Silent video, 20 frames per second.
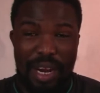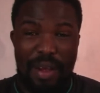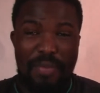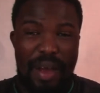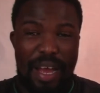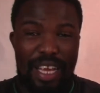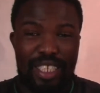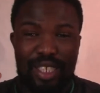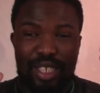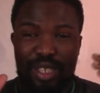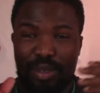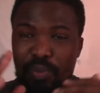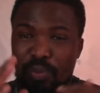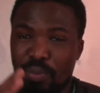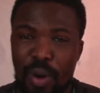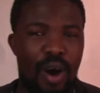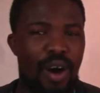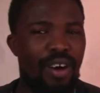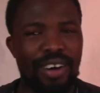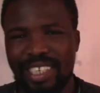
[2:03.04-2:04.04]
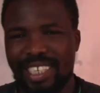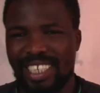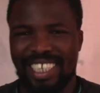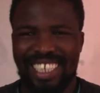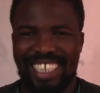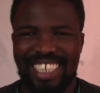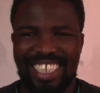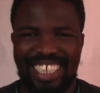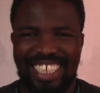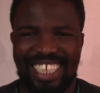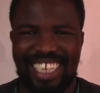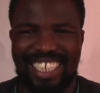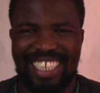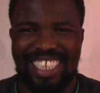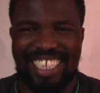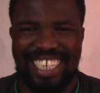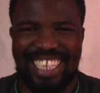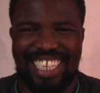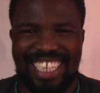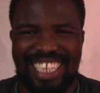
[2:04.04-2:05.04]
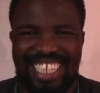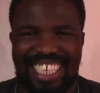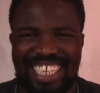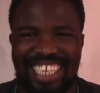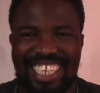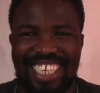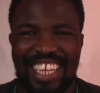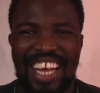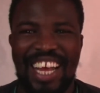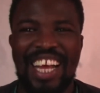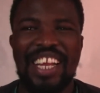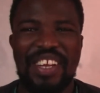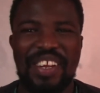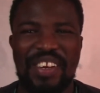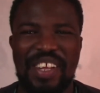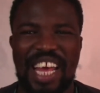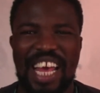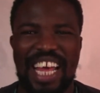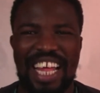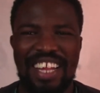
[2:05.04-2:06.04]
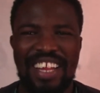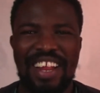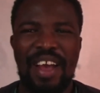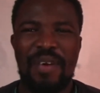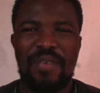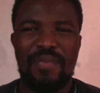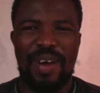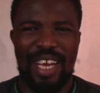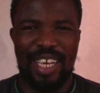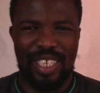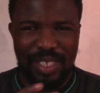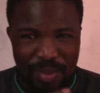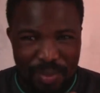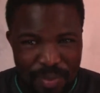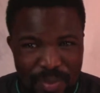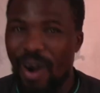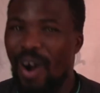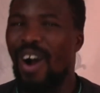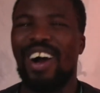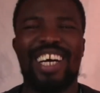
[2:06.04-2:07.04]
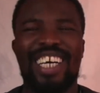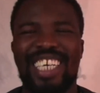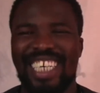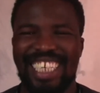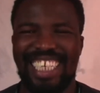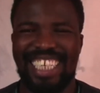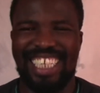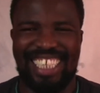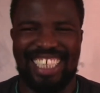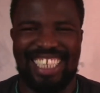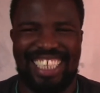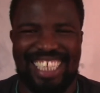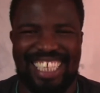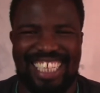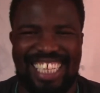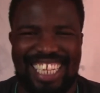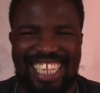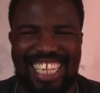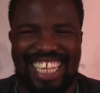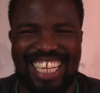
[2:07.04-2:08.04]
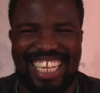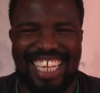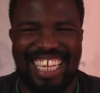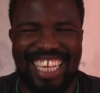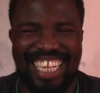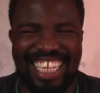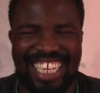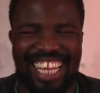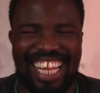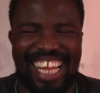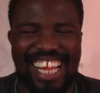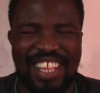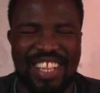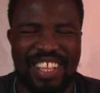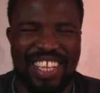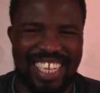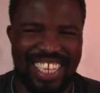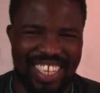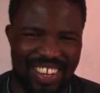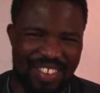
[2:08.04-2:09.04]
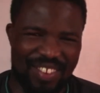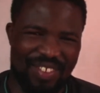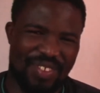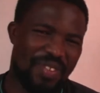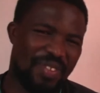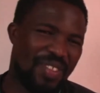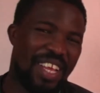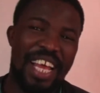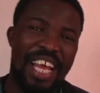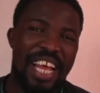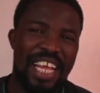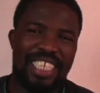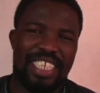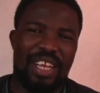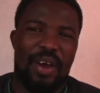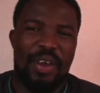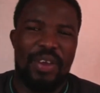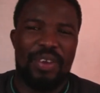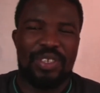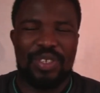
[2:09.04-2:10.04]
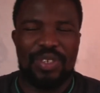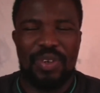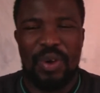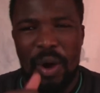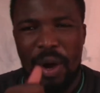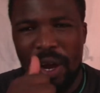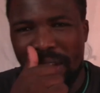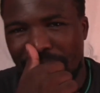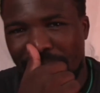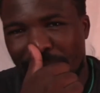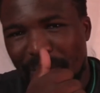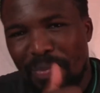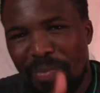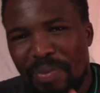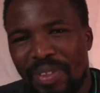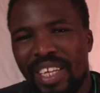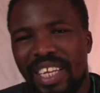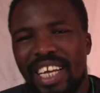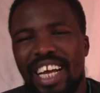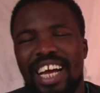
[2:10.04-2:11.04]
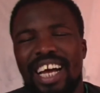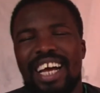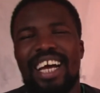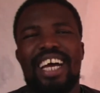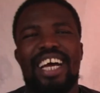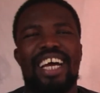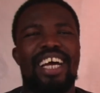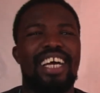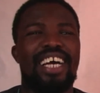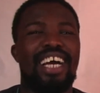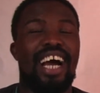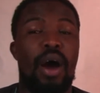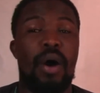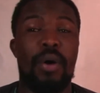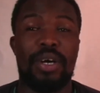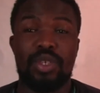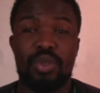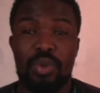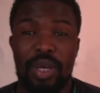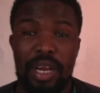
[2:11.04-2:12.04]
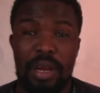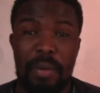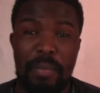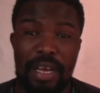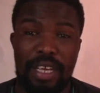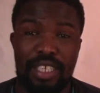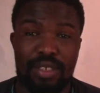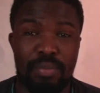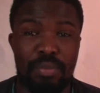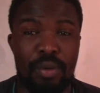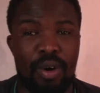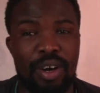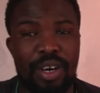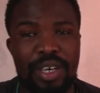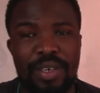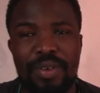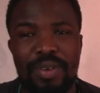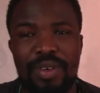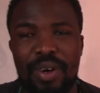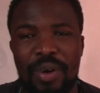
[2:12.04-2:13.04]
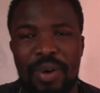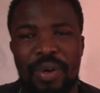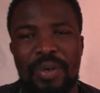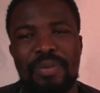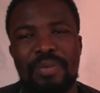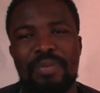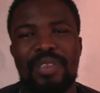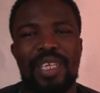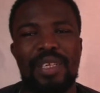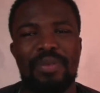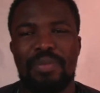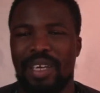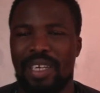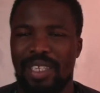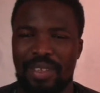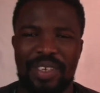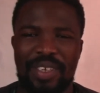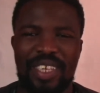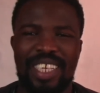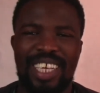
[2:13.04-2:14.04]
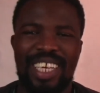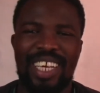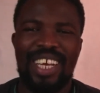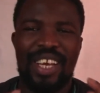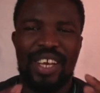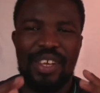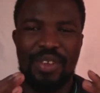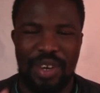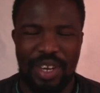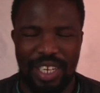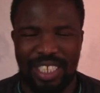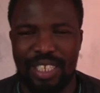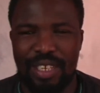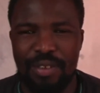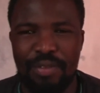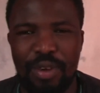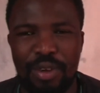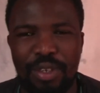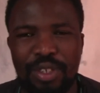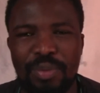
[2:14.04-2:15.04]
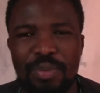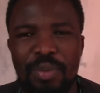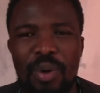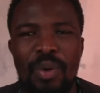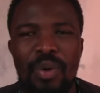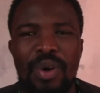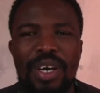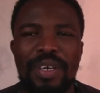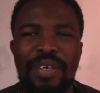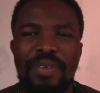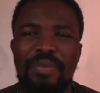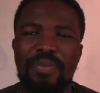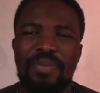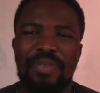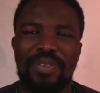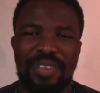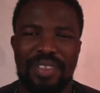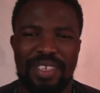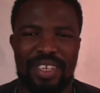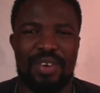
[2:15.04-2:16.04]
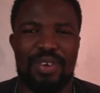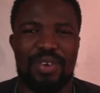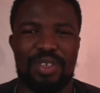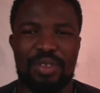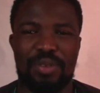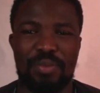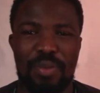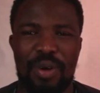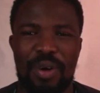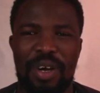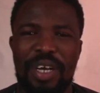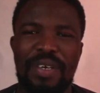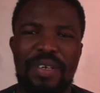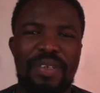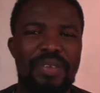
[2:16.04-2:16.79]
my smoke, did you hear my smoke? That's how I used to call it. I was wearing my smoke. Oh, by the way, you receive your smoke or smoke,